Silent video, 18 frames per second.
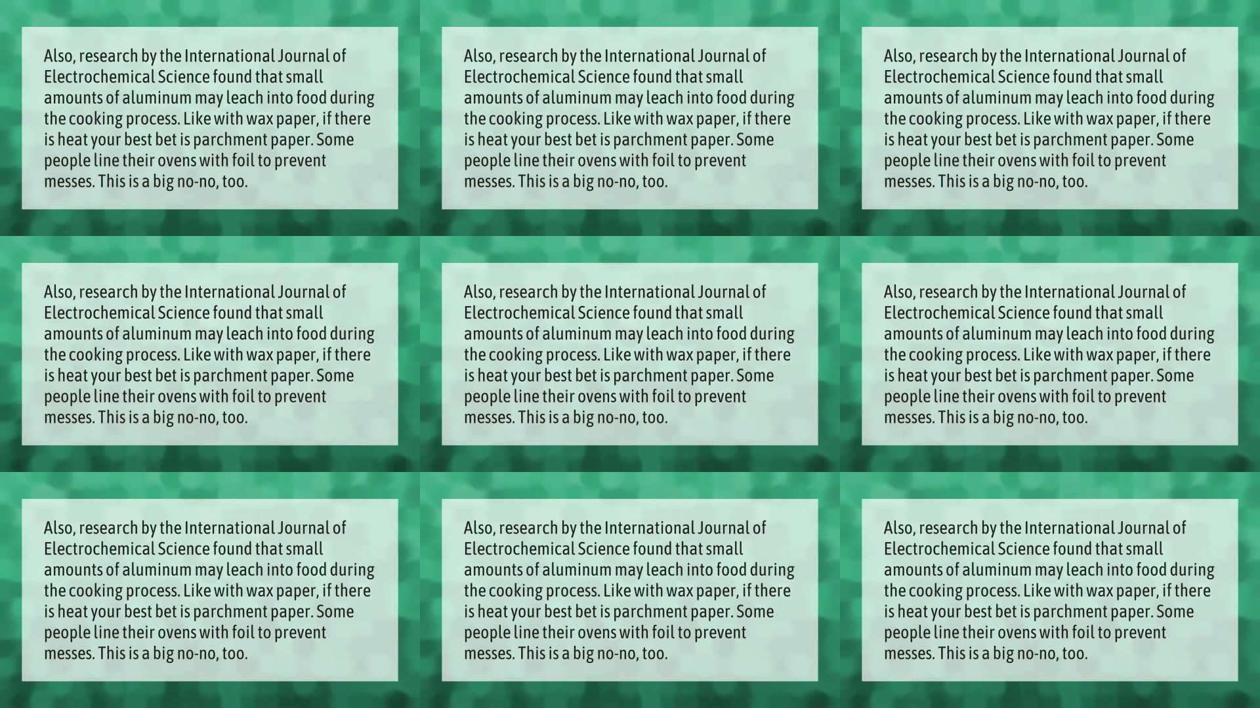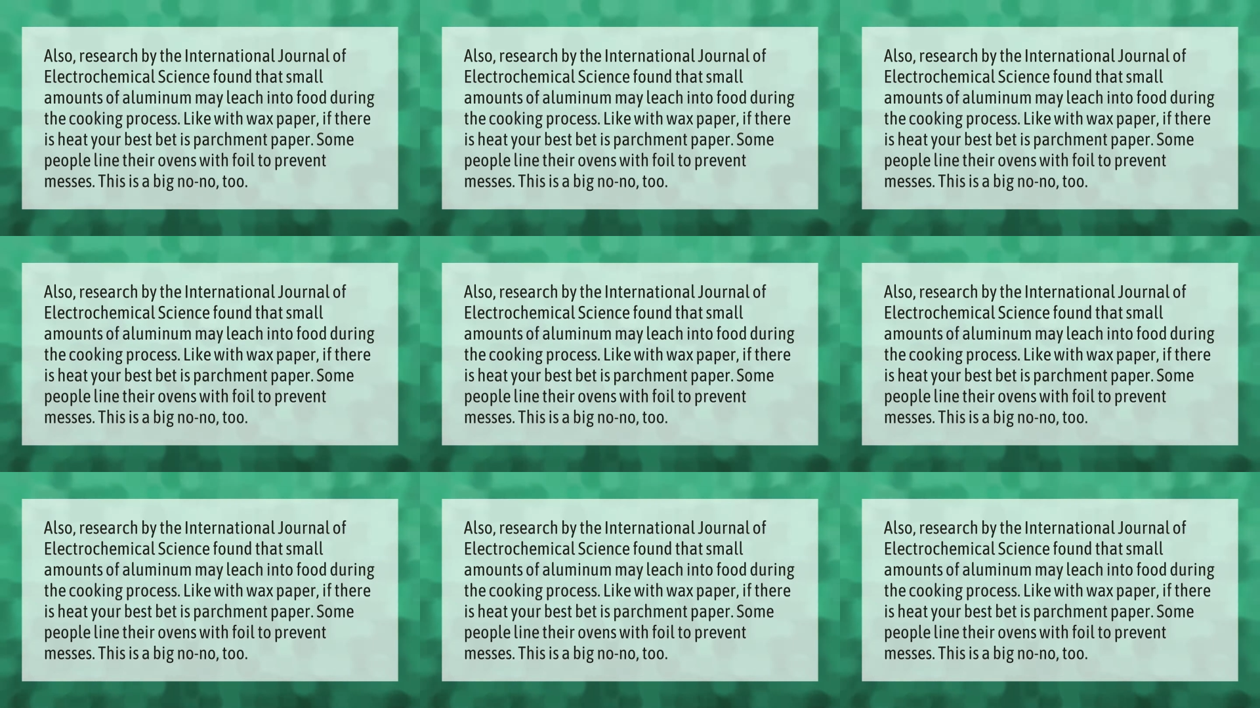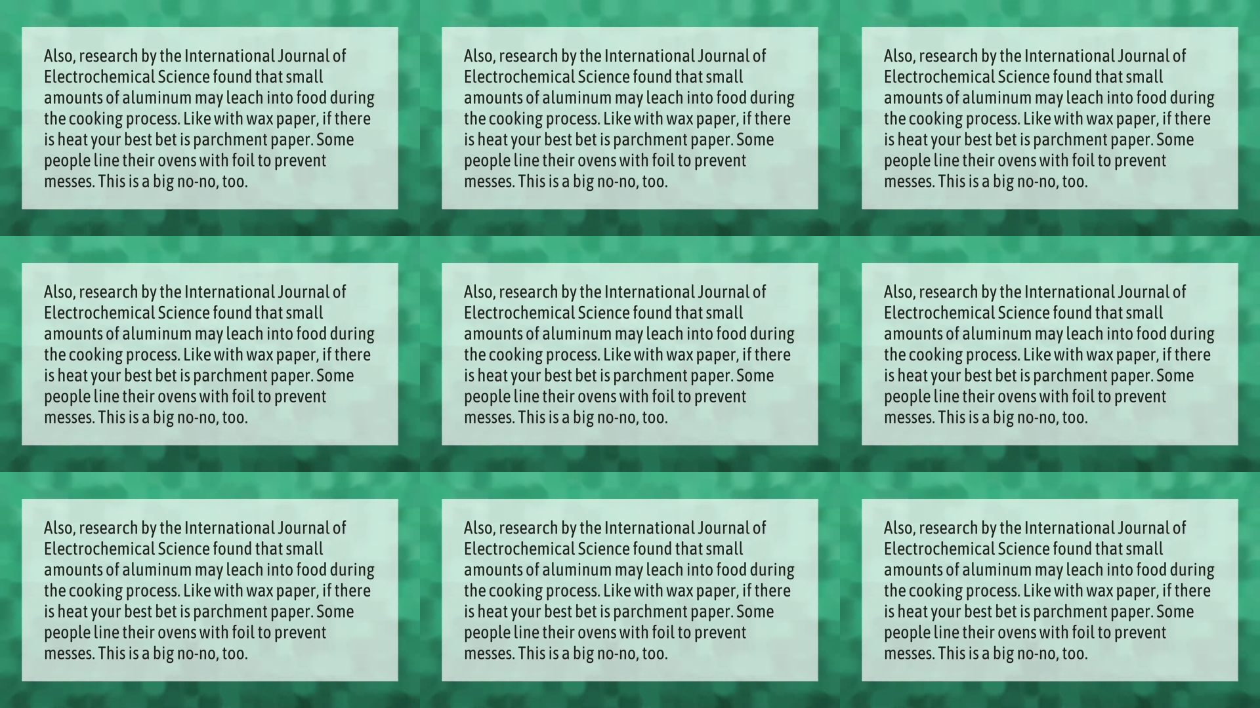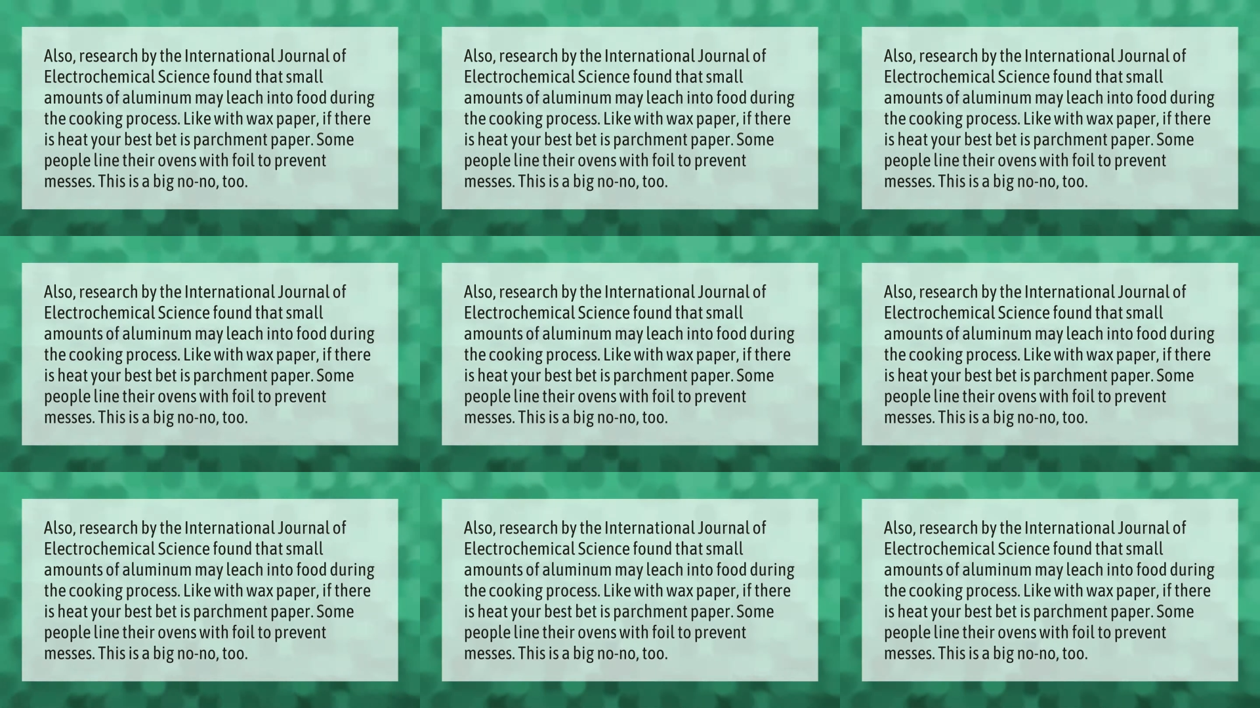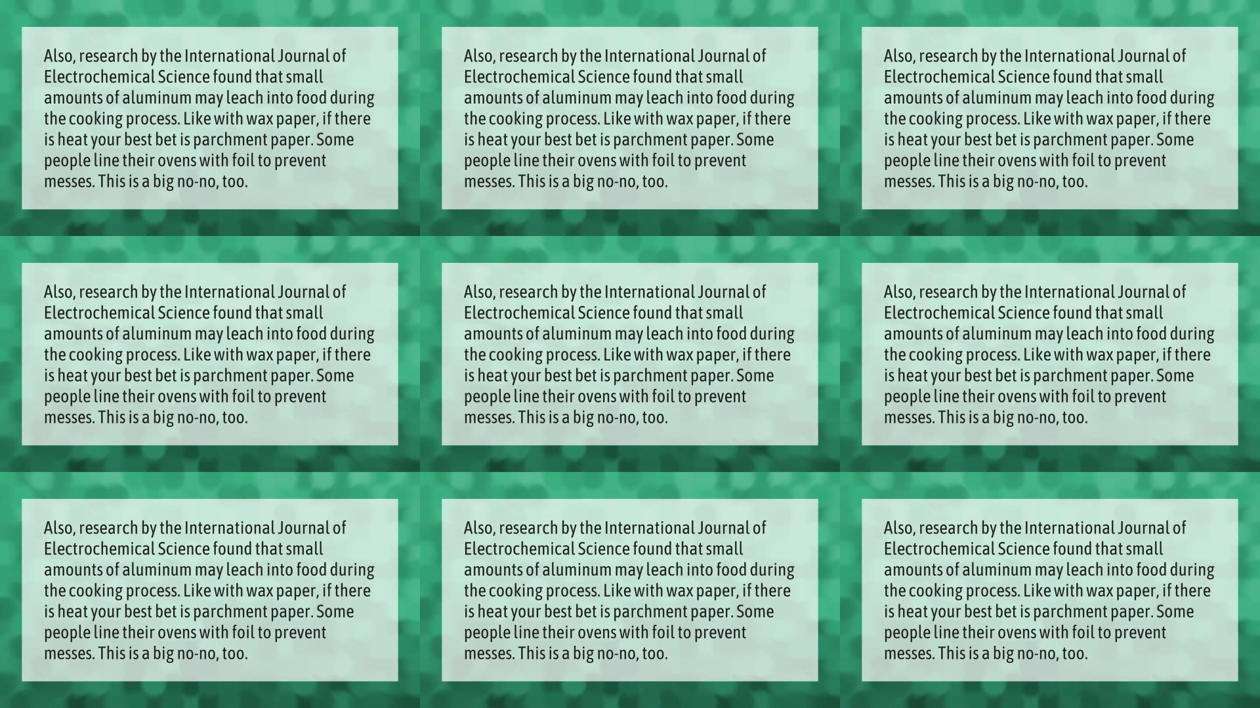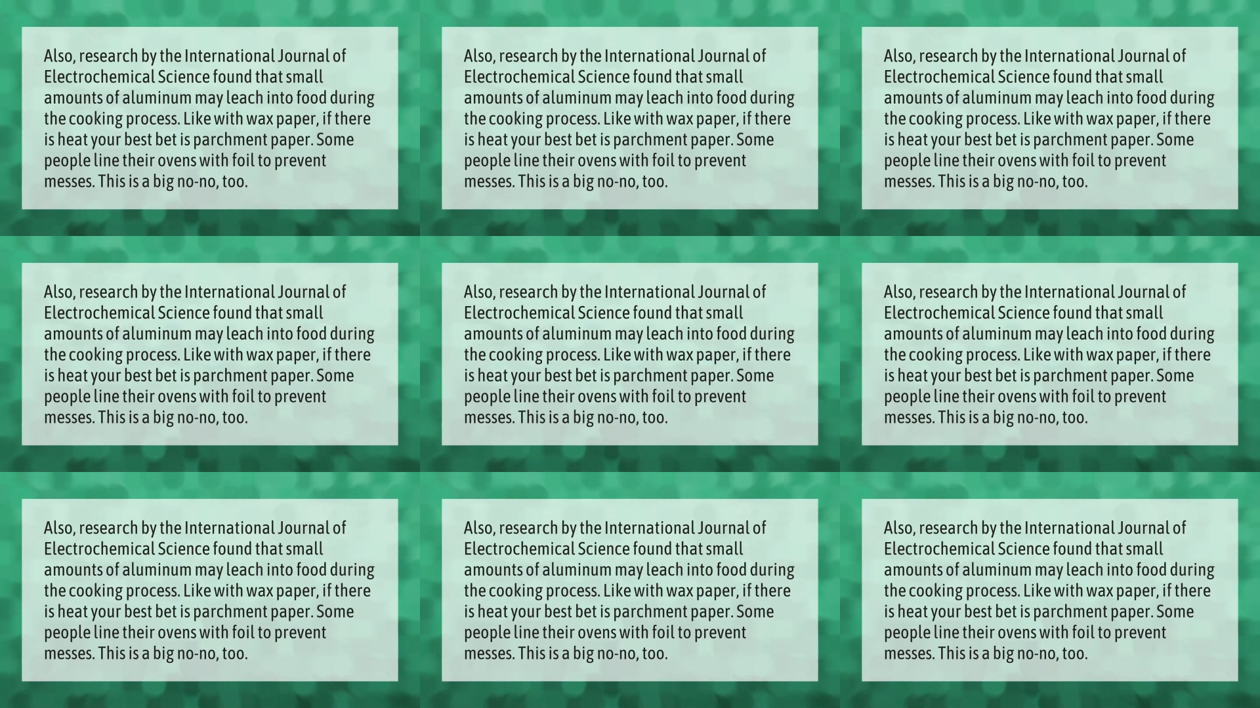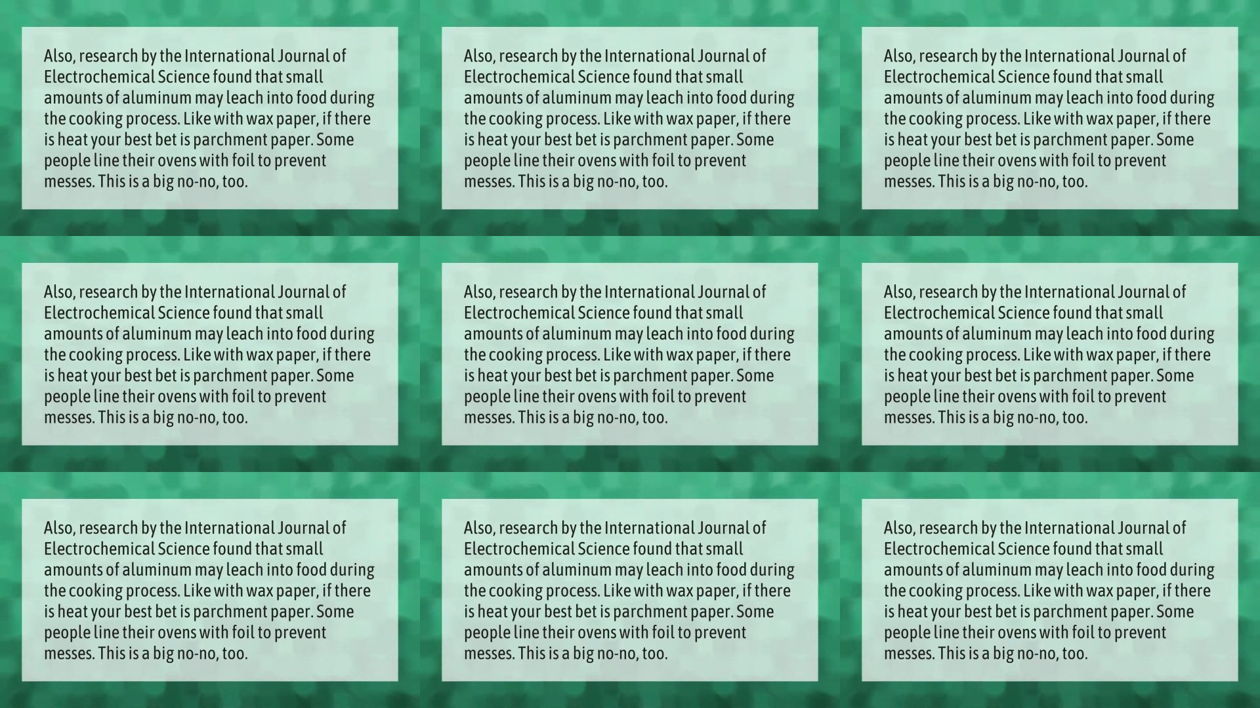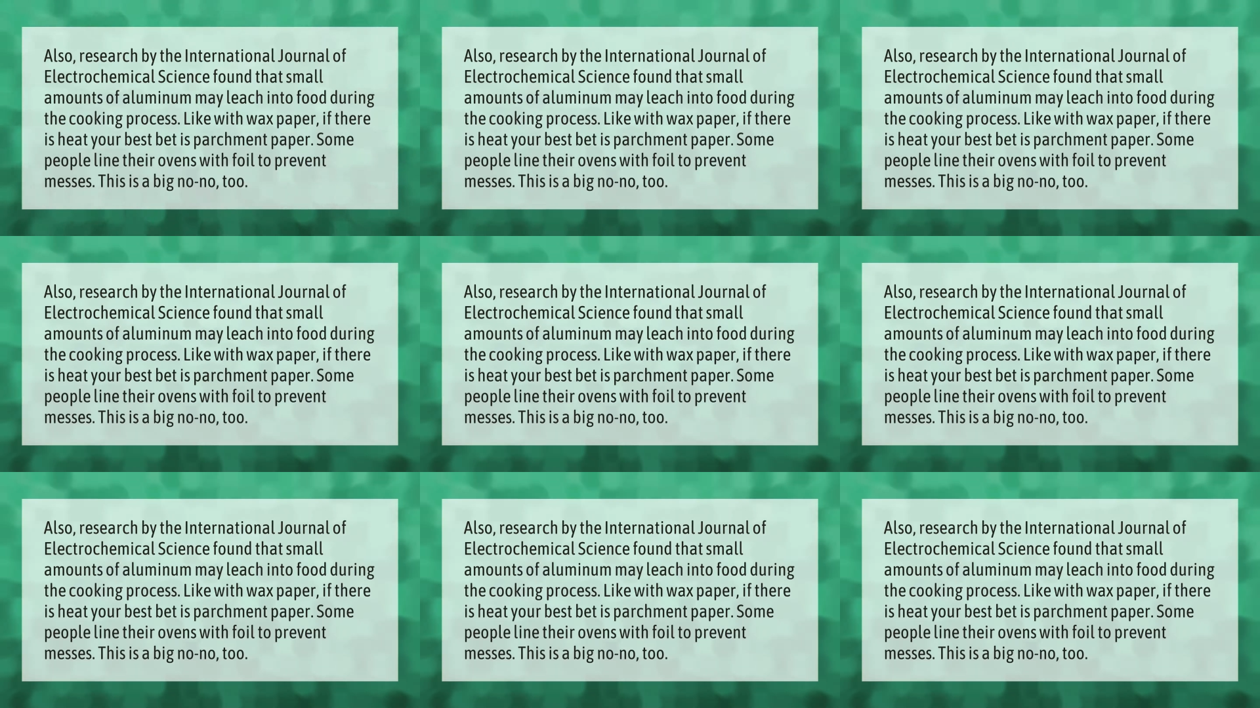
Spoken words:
No face is visible, so there are no lips to read.